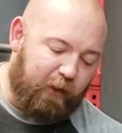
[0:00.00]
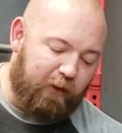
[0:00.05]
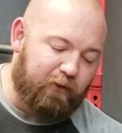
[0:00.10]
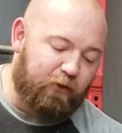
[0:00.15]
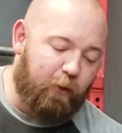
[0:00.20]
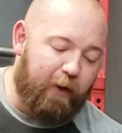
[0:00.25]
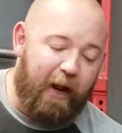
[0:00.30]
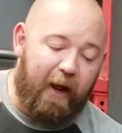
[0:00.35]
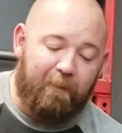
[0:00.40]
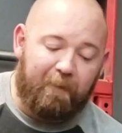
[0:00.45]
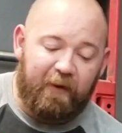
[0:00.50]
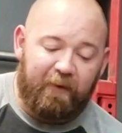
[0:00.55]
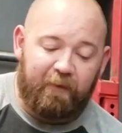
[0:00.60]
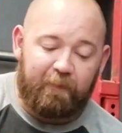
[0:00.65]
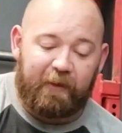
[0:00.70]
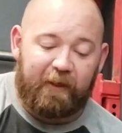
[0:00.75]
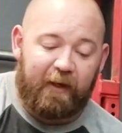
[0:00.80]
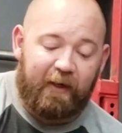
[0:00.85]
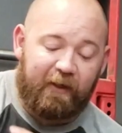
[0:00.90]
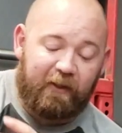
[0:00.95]
So what happened in the
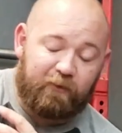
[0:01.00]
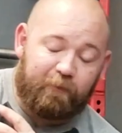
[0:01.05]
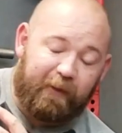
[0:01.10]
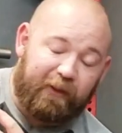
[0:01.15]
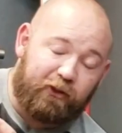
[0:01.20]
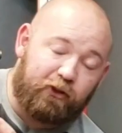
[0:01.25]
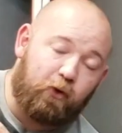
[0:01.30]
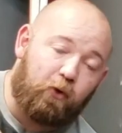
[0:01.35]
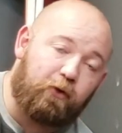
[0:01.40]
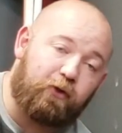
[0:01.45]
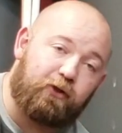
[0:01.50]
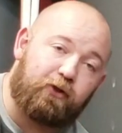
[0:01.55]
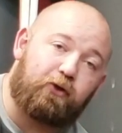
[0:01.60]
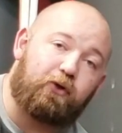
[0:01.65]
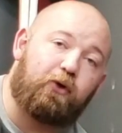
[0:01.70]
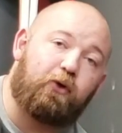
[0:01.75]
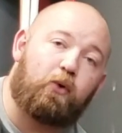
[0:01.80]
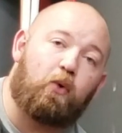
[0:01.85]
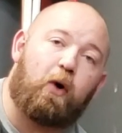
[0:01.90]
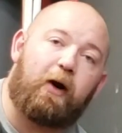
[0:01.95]
beginning is my shoulders
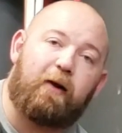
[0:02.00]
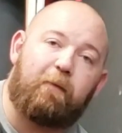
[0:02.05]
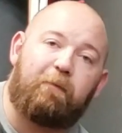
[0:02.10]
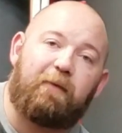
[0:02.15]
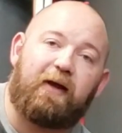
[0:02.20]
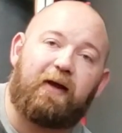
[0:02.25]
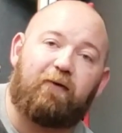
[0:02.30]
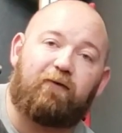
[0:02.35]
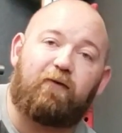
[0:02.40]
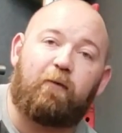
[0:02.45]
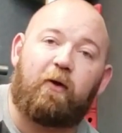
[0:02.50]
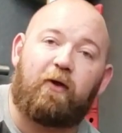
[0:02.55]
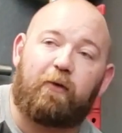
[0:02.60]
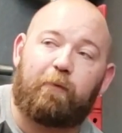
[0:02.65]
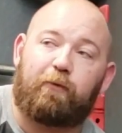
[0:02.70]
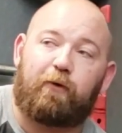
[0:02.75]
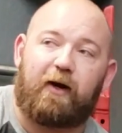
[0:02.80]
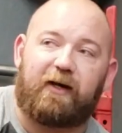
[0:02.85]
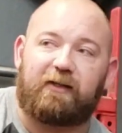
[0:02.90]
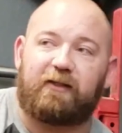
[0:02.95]
grew quite a bit from all the
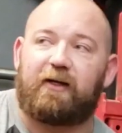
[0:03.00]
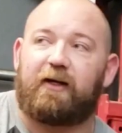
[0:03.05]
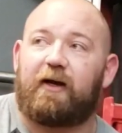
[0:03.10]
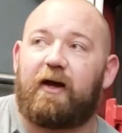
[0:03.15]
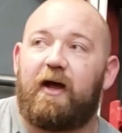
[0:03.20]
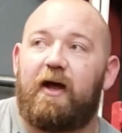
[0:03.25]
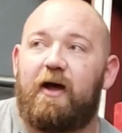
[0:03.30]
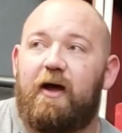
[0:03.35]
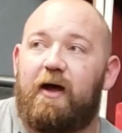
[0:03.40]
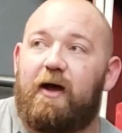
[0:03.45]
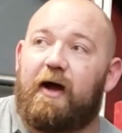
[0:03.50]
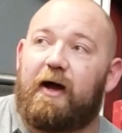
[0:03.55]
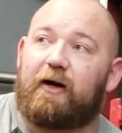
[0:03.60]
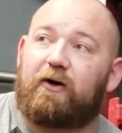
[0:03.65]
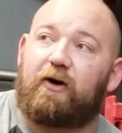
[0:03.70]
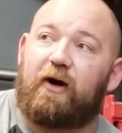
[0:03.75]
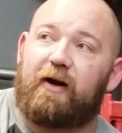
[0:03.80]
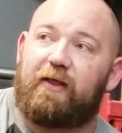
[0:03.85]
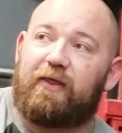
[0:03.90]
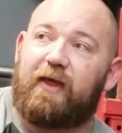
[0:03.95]
pressing. I
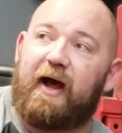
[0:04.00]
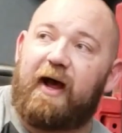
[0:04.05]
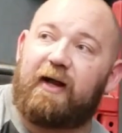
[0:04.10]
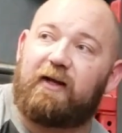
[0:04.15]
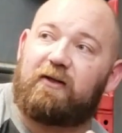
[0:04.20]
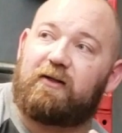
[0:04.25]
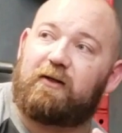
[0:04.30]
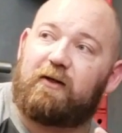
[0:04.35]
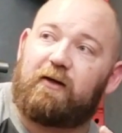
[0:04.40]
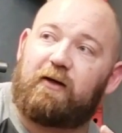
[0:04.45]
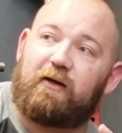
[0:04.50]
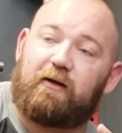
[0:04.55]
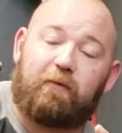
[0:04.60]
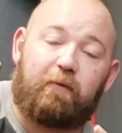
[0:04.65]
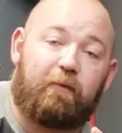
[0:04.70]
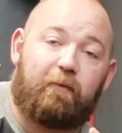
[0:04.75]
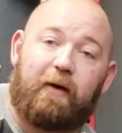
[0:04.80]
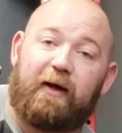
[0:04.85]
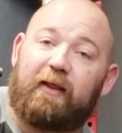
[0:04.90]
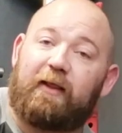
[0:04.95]
credit that to
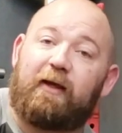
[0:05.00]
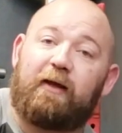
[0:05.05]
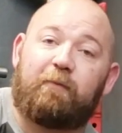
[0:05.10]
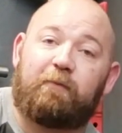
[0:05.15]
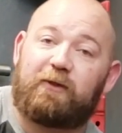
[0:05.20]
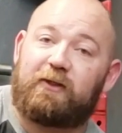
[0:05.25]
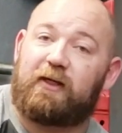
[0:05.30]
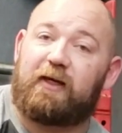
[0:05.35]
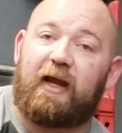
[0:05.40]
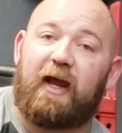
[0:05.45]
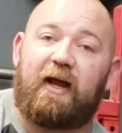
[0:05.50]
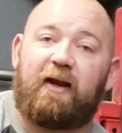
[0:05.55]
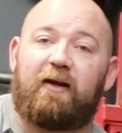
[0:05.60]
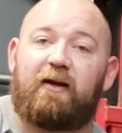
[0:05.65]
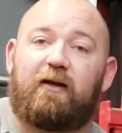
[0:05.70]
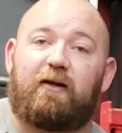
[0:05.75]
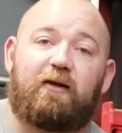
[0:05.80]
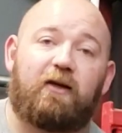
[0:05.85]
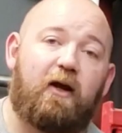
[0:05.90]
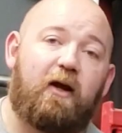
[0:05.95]
my limbs, again,
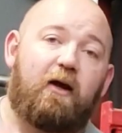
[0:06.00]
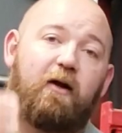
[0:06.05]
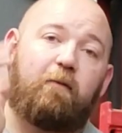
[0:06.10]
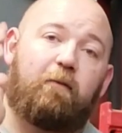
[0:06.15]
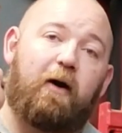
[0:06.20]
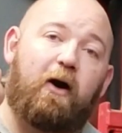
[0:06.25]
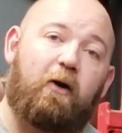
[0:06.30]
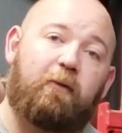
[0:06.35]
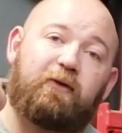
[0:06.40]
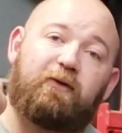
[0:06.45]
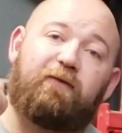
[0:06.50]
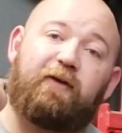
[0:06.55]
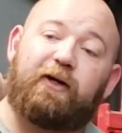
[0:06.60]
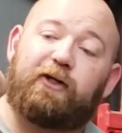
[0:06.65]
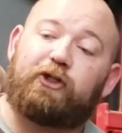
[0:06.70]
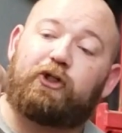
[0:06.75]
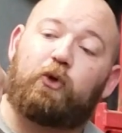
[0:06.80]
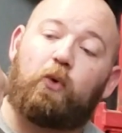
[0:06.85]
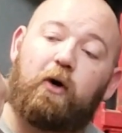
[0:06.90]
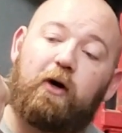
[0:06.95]
as my arms are very
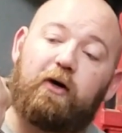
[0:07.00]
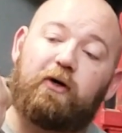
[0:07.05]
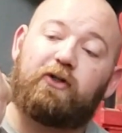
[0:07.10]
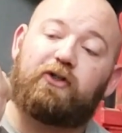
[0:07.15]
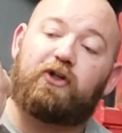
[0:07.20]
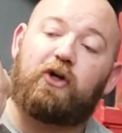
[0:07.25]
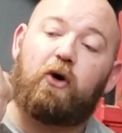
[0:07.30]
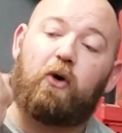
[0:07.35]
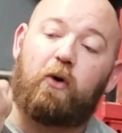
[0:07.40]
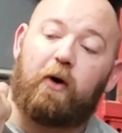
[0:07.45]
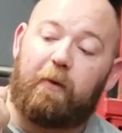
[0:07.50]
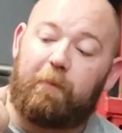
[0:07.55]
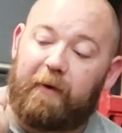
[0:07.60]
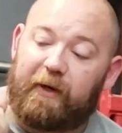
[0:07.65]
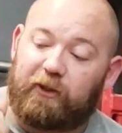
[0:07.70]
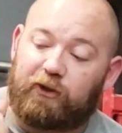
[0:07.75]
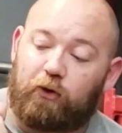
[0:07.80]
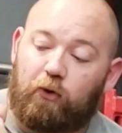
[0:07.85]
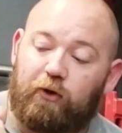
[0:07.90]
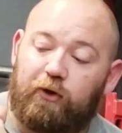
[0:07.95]
short, so
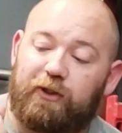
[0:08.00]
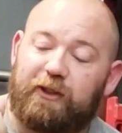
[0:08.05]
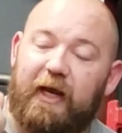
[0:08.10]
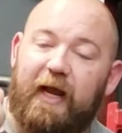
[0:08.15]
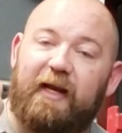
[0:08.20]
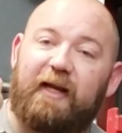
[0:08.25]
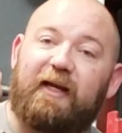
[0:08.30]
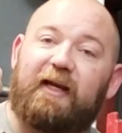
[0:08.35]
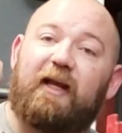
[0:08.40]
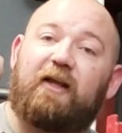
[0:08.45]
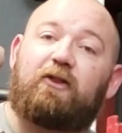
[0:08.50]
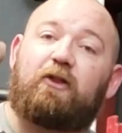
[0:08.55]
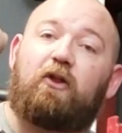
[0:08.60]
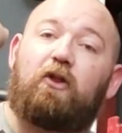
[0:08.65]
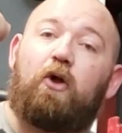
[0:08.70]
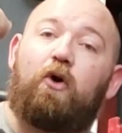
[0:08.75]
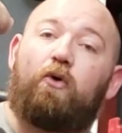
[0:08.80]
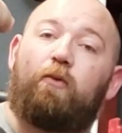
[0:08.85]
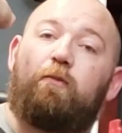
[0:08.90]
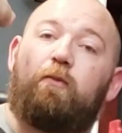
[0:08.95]
my shoulders had to get the
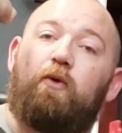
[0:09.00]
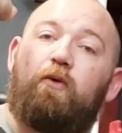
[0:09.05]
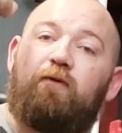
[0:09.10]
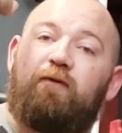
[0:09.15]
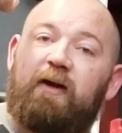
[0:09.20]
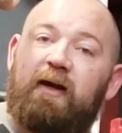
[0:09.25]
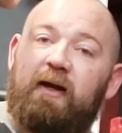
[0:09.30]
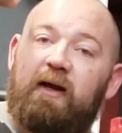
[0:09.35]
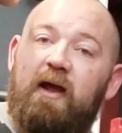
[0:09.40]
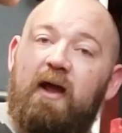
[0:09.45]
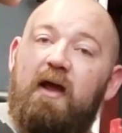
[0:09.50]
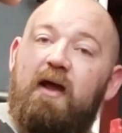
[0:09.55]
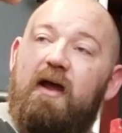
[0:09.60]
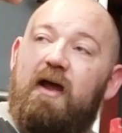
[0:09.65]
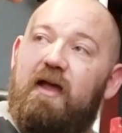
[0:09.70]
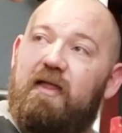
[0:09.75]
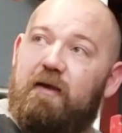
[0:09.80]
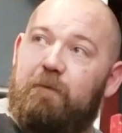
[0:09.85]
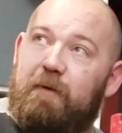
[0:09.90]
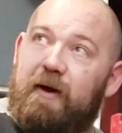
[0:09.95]
load moving,
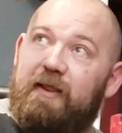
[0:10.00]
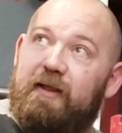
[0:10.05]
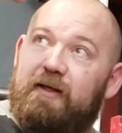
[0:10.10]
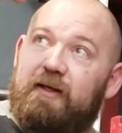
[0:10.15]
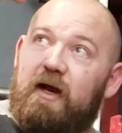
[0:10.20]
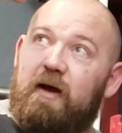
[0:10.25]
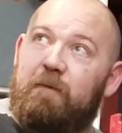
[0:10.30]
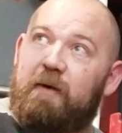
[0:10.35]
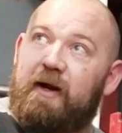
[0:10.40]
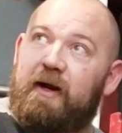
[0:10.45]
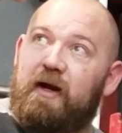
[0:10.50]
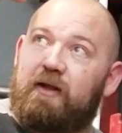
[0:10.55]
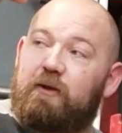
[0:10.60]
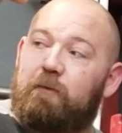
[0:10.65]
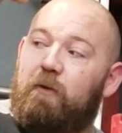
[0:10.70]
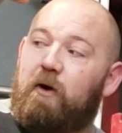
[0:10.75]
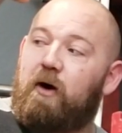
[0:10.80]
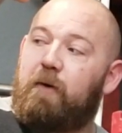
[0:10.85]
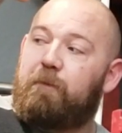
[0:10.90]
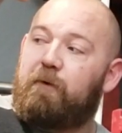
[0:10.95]
and then by the time I got the
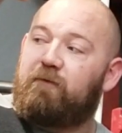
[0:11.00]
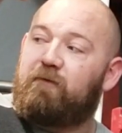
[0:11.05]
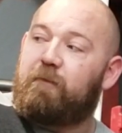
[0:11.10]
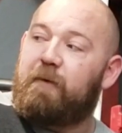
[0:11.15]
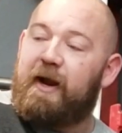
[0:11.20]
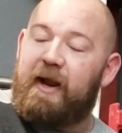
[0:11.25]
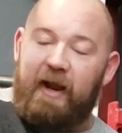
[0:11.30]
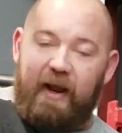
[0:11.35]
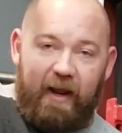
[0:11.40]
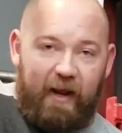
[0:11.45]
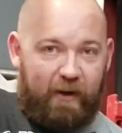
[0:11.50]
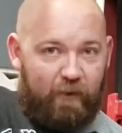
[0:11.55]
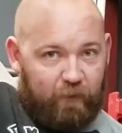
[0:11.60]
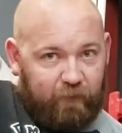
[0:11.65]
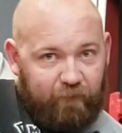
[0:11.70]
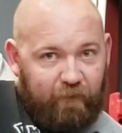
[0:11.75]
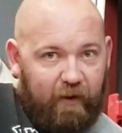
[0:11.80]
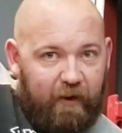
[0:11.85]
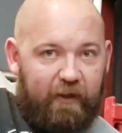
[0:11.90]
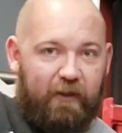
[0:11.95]
bar up over my head, it
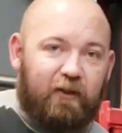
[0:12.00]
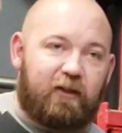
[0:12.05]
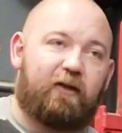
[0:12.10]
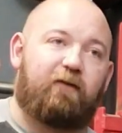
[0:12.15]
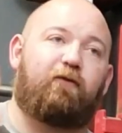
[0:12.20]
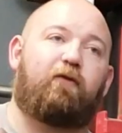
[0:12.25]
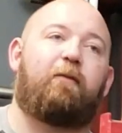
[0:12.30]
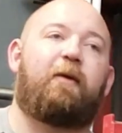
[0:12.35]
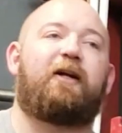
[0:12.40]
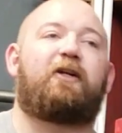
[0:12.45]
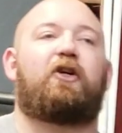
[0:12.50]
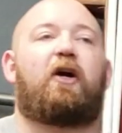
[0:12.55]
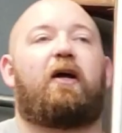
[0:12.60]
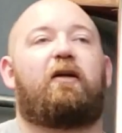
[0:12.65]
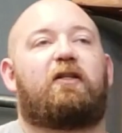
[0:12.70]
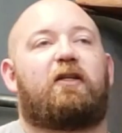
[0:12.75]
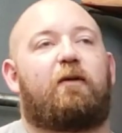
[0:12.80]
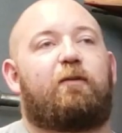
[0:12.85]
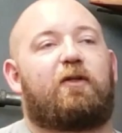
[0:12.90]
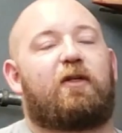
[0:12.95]
was very easy for my
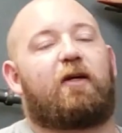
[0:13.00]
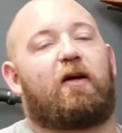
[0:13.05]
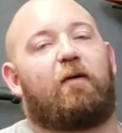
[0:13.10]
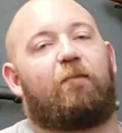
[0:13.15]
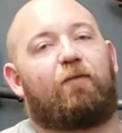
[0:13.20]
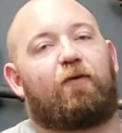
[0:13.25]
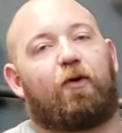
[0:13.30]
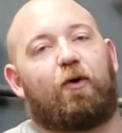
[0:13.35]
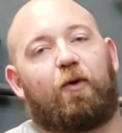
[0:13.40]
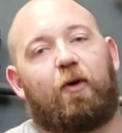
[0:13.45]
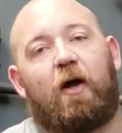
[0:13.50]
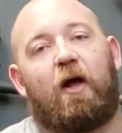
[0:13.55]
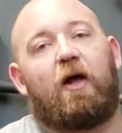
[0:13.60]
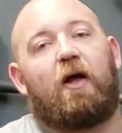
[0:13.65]
triceps to come through.